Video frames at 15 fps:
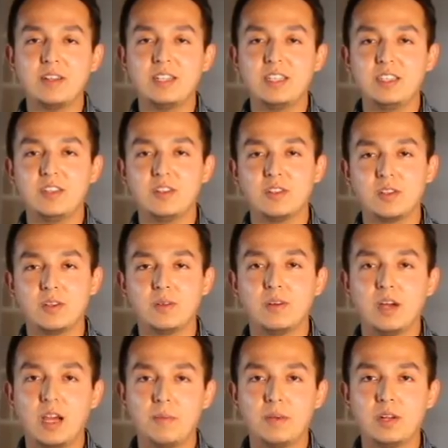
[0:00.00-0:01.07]
10 years ago,
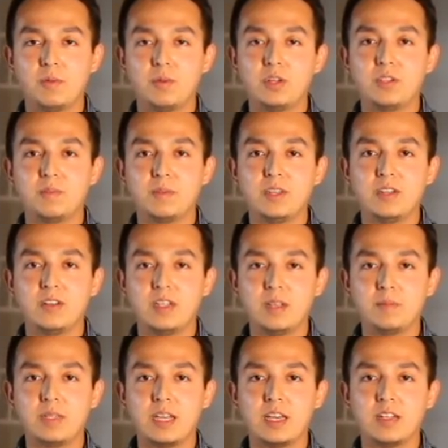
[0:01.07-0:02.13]
I met a worship leader
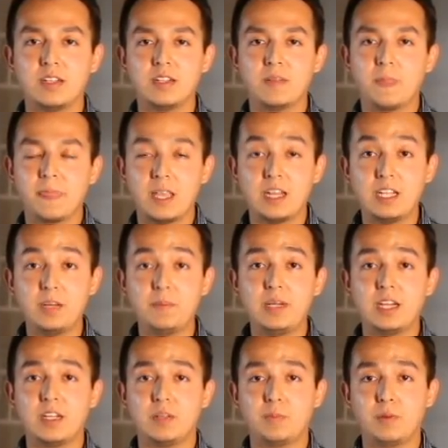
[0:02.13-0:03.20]
named Dan, and he
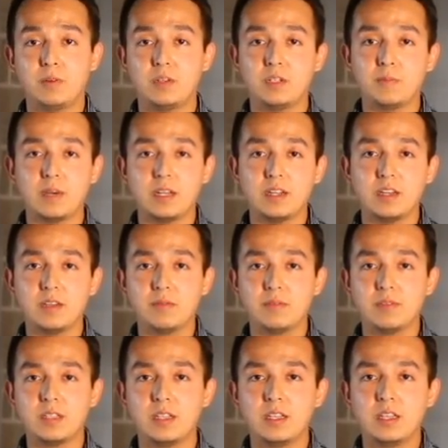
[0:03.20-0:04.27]
began to pour into my life.
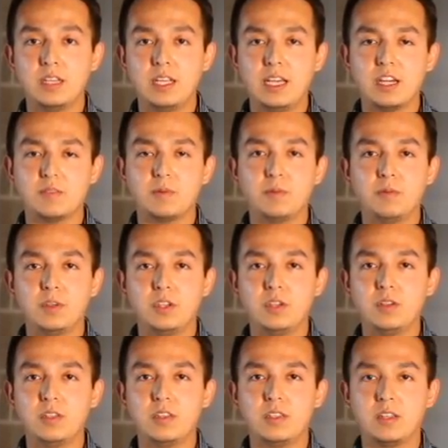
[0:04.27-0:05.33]
He asked me, would
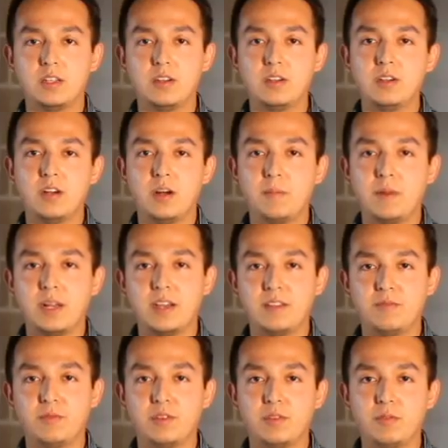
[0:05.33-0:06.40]
you consider applying
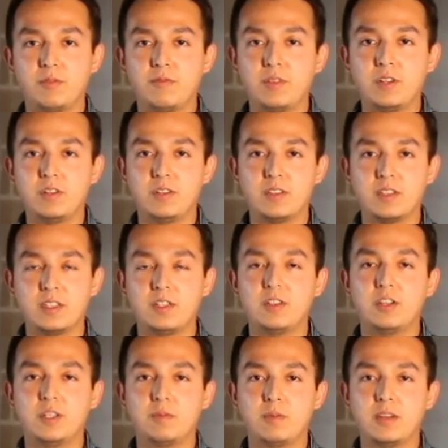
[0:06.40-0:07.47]
for the Fearless
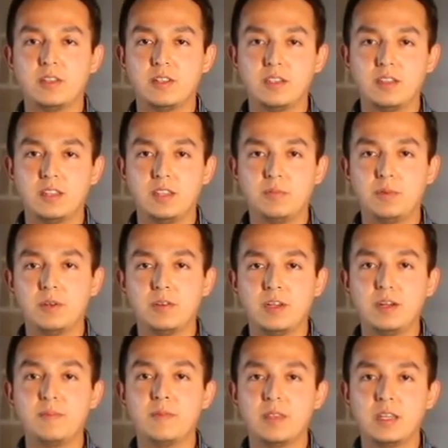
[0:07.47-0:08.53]
Leadership Residency
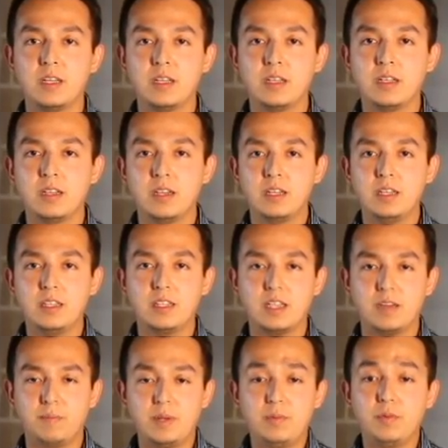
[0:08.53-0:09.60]
program? He
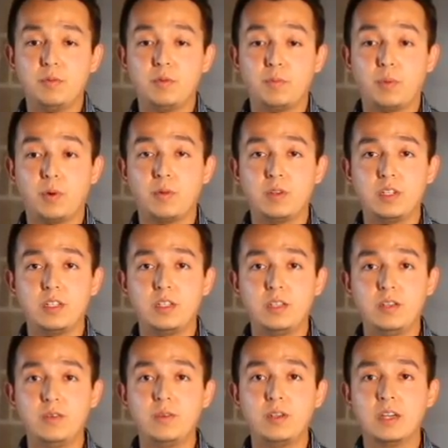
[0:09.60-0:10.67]
said people would pour into
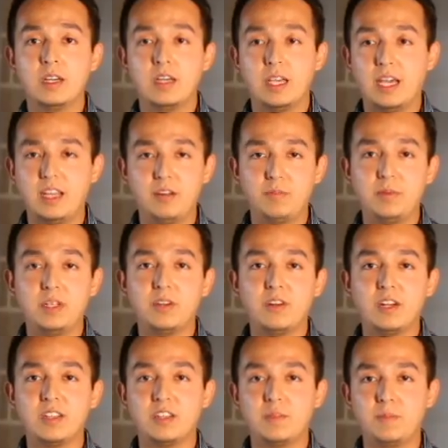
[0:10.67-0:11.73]
you, and it'll be a
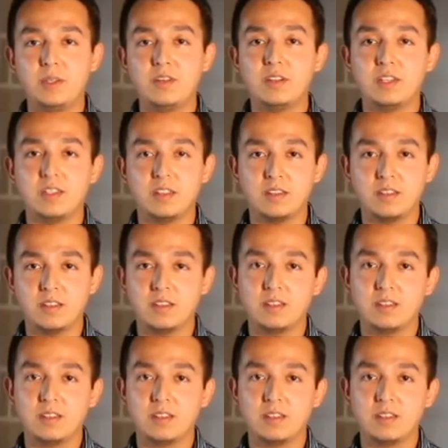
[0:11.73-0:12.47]
great experience.